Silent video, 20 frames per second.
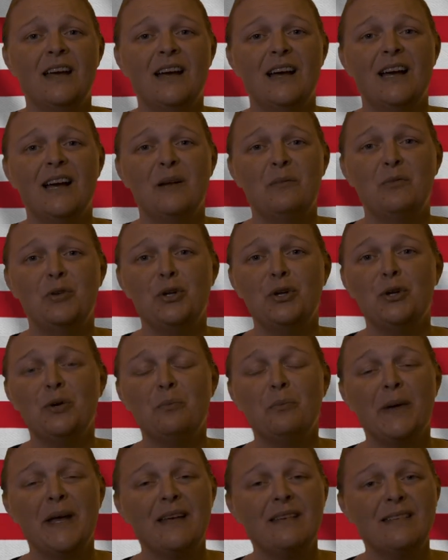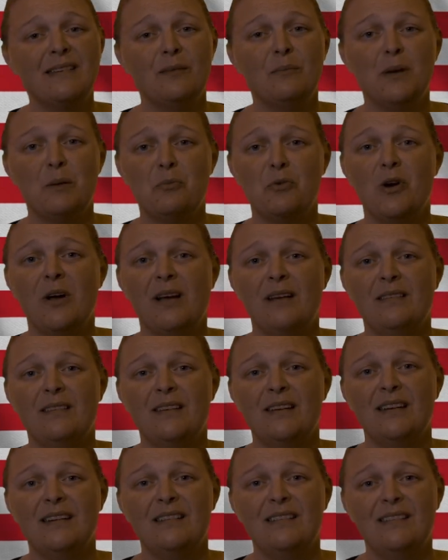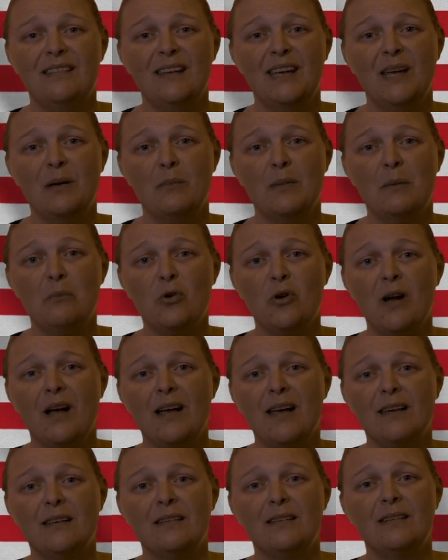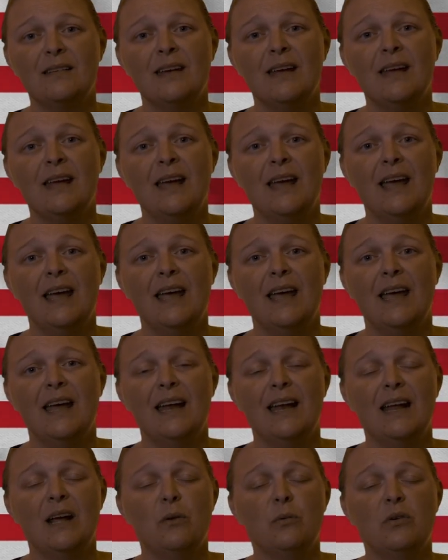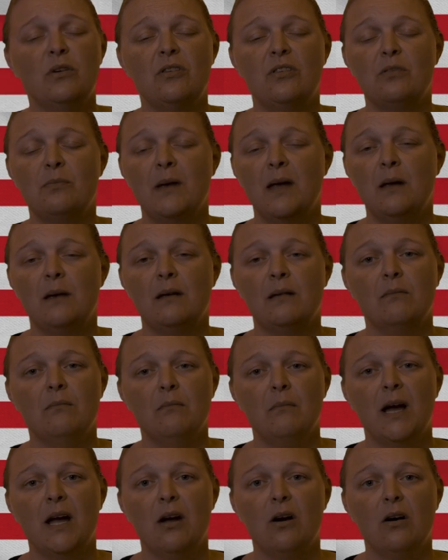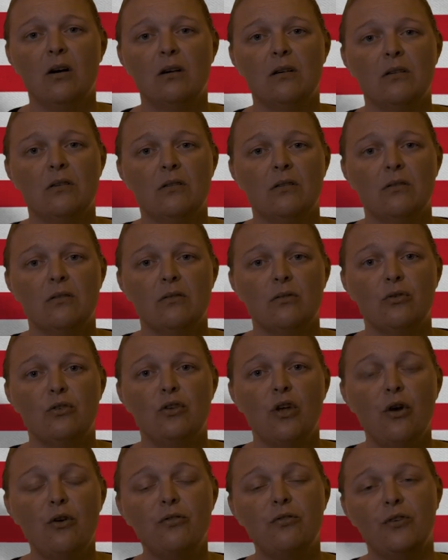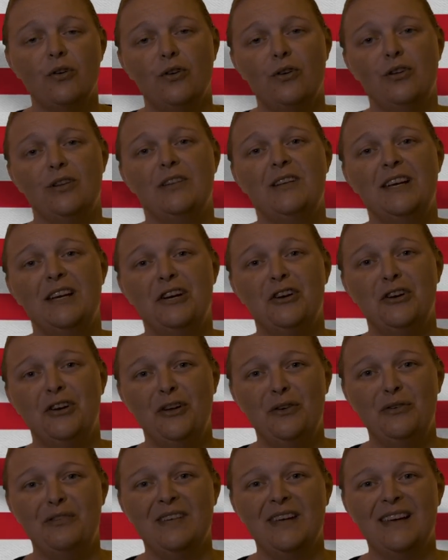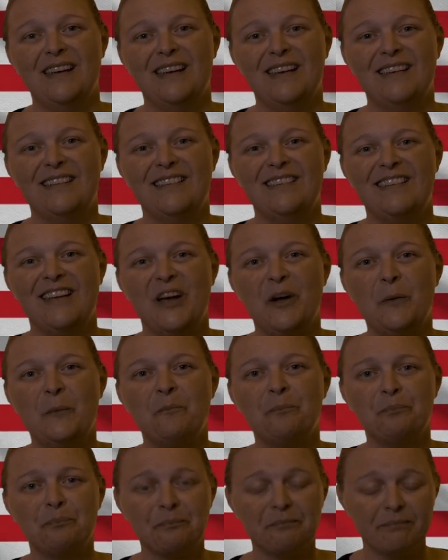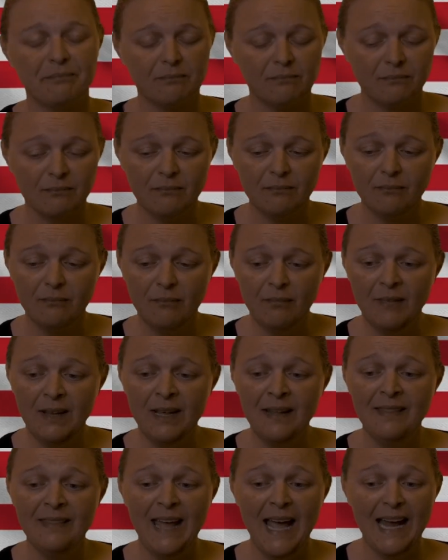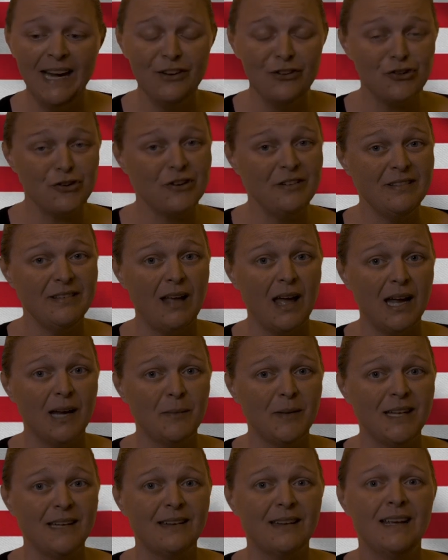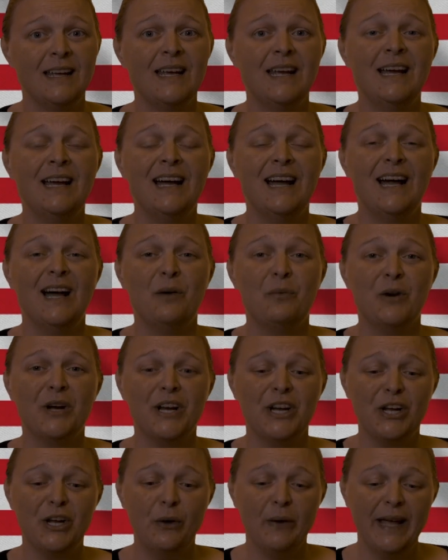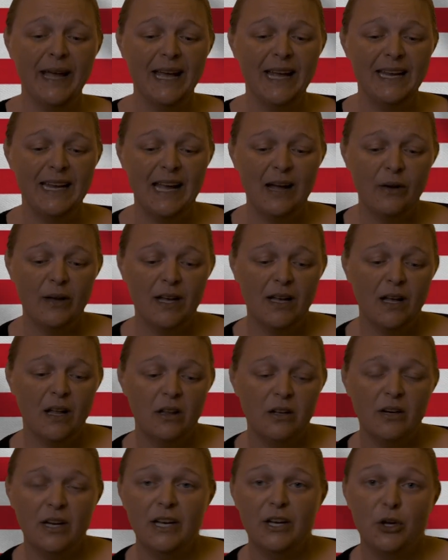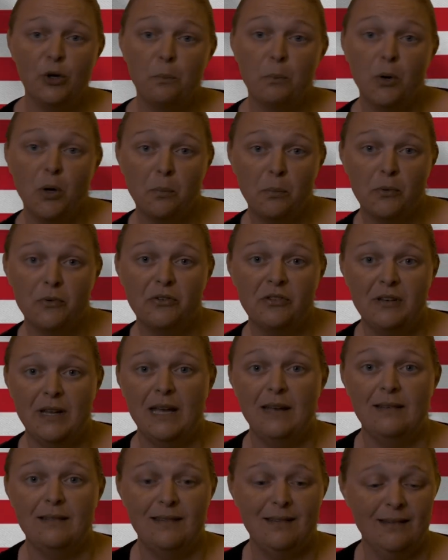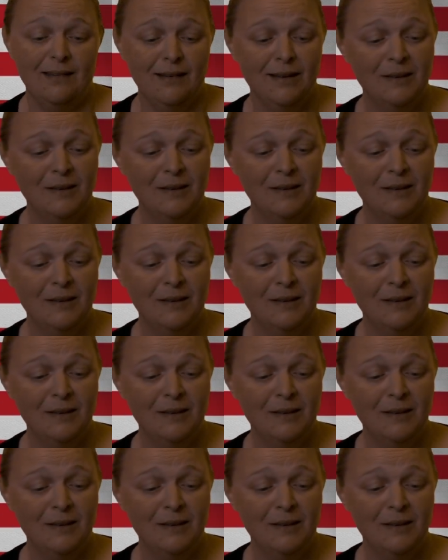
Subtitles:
Do your best to memorize it and sing it memorized, and it would just make my heart so full to hear you singing. So that is your assignment. We're going to go ahead now and color in your purple states.